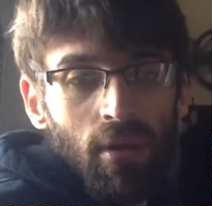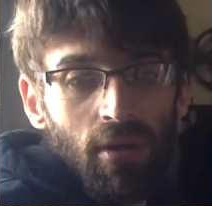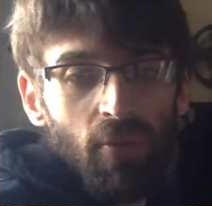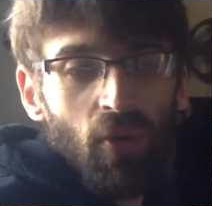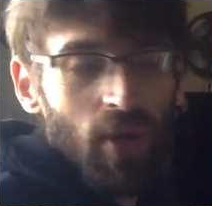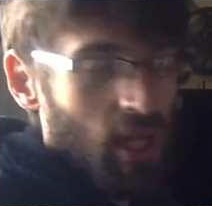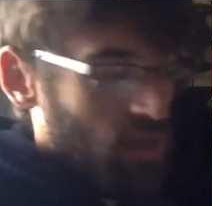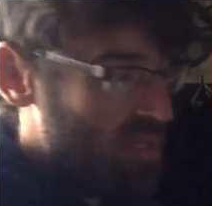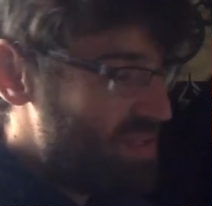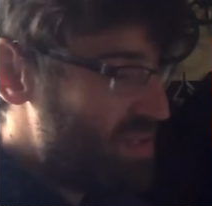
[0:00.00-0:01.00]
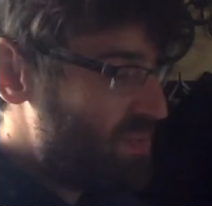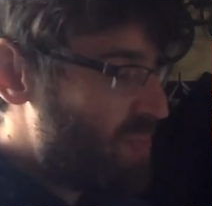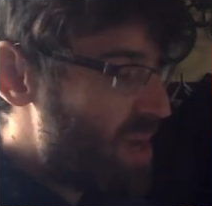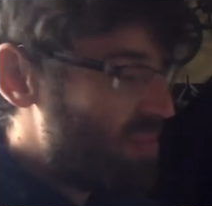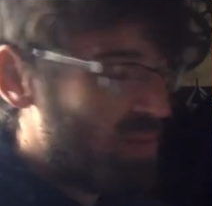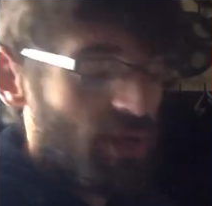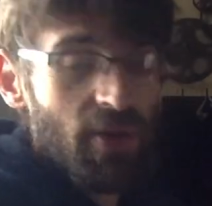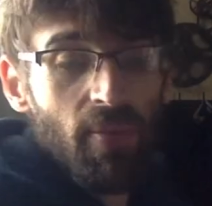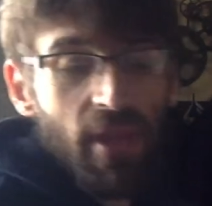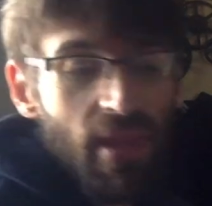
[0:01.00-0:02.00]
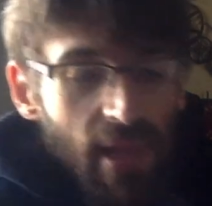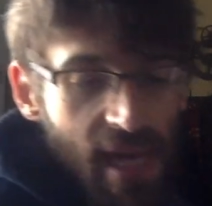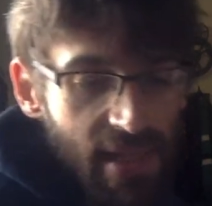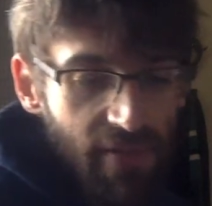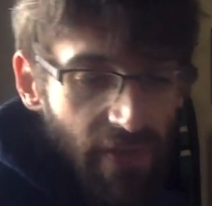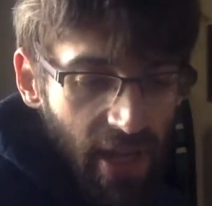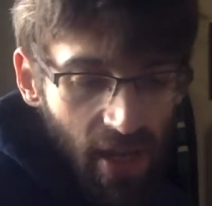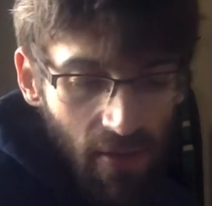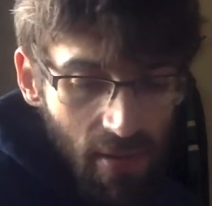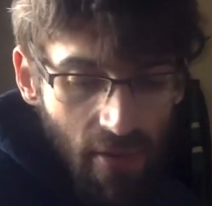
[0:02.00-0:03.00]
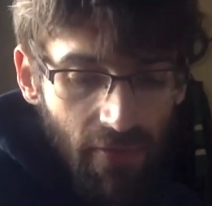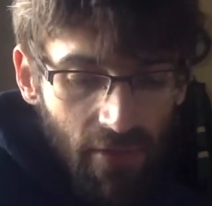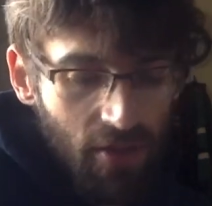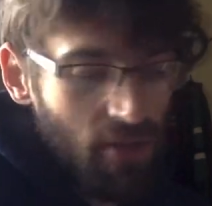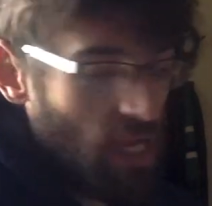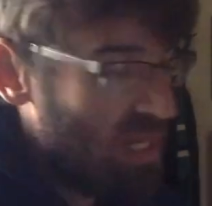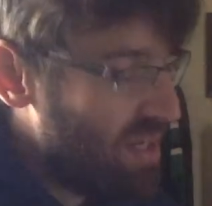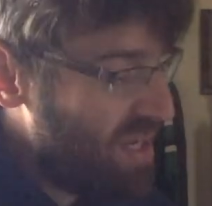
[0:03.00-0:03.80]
Good morning. This is probably going to be the last video for trig.